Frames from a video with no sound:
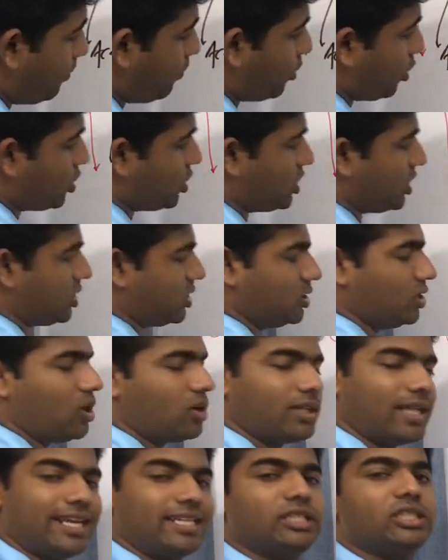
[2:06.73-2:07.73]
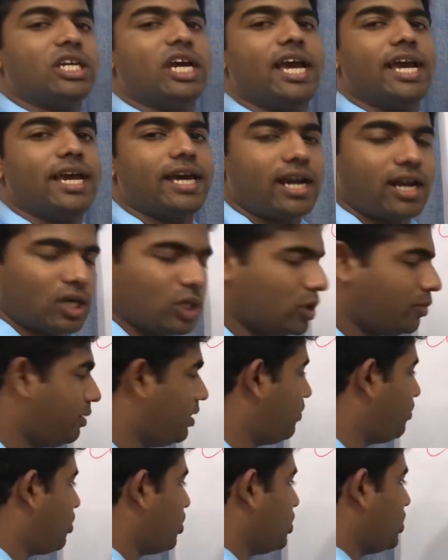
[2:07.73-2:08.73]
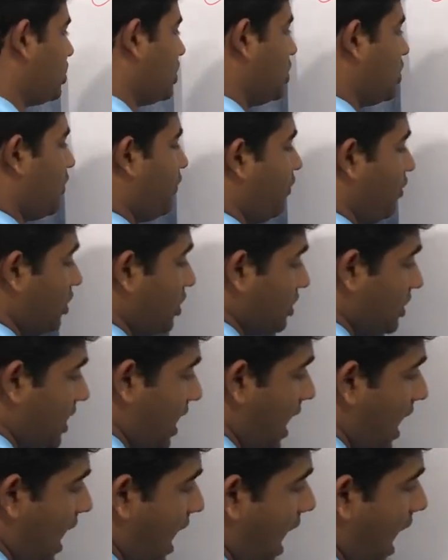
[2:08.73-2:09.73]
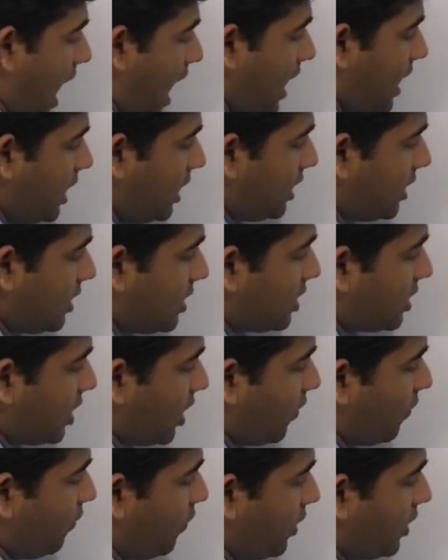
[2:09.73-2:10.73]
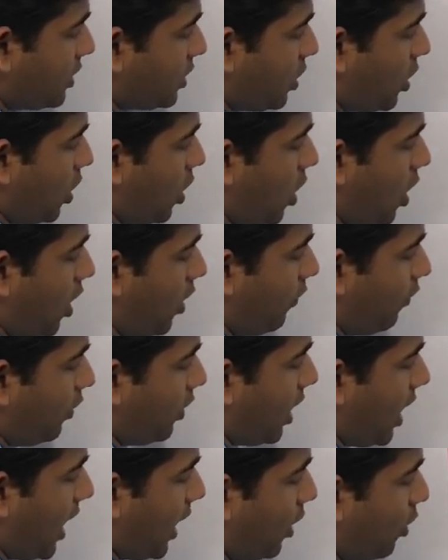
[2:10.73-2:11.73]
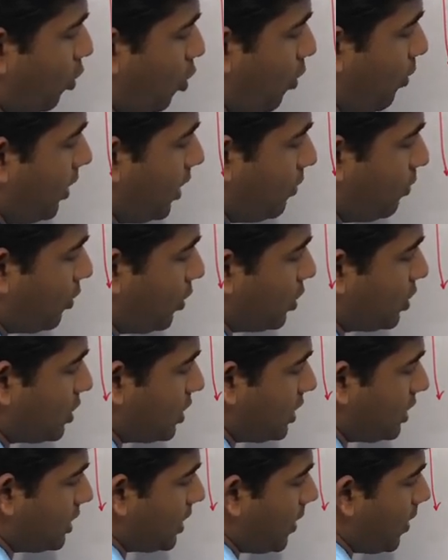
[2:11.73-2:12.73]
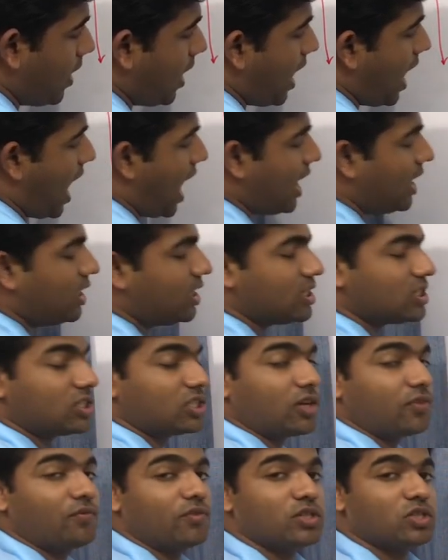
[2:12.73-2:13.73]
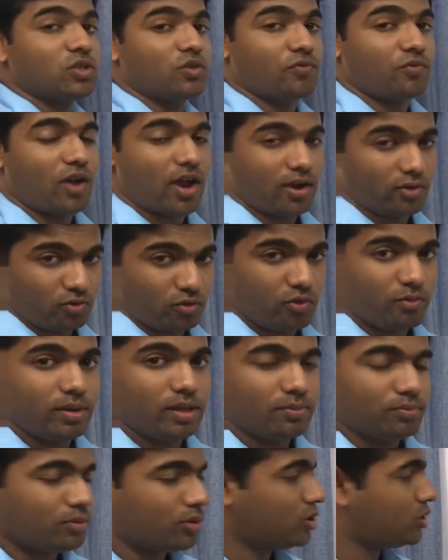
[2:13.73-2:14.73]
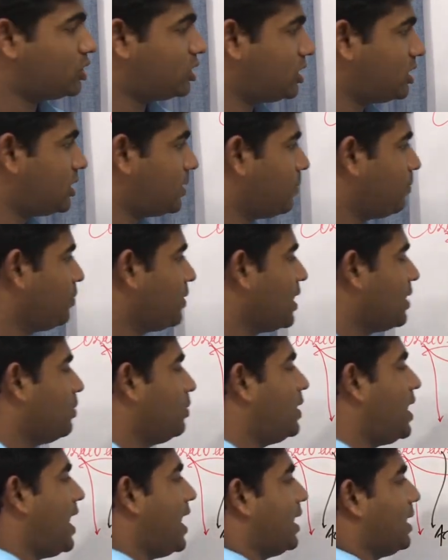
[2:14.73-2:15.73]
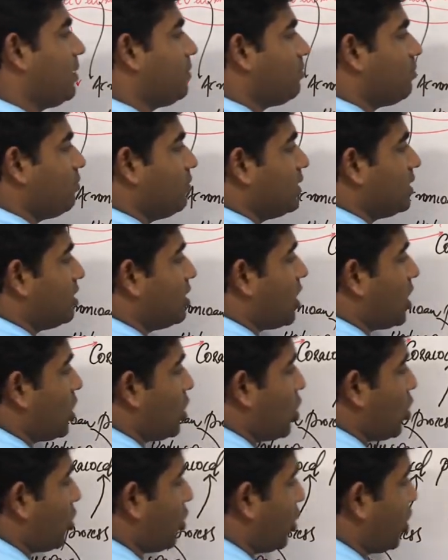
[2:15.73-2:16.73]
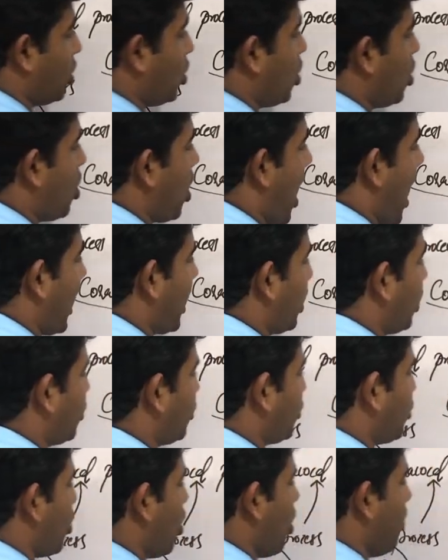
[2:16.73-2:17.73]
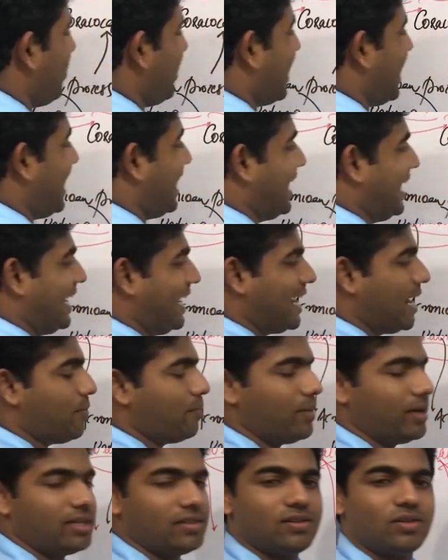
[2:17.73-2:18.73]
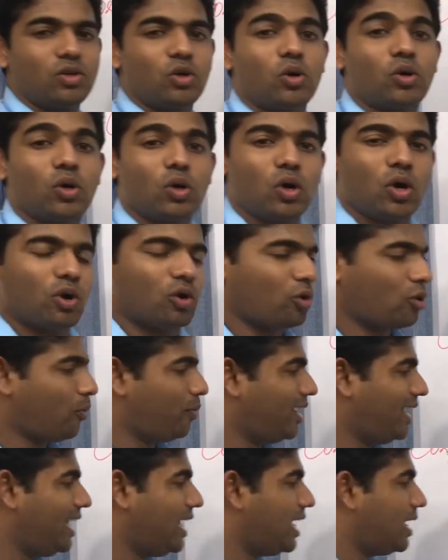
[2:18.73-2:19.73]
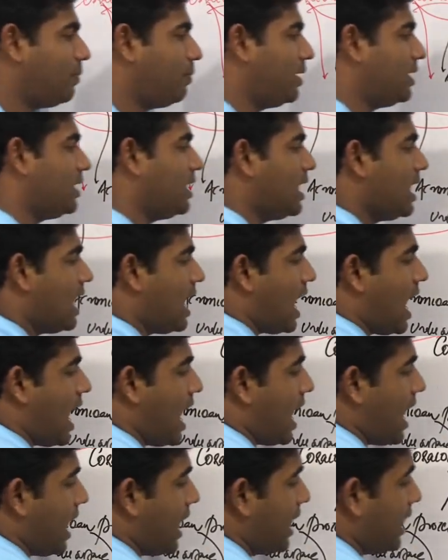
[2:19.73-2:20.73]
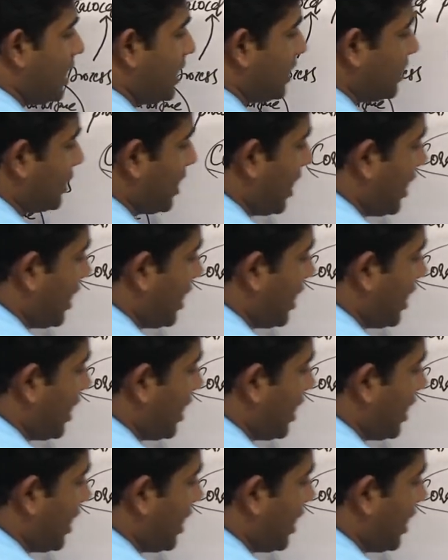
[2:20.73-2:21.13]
process not the entire acromion process of course the under surface of acromion process under surface of acromion process then the coracoacromial ligament, coracoacromial ligament and the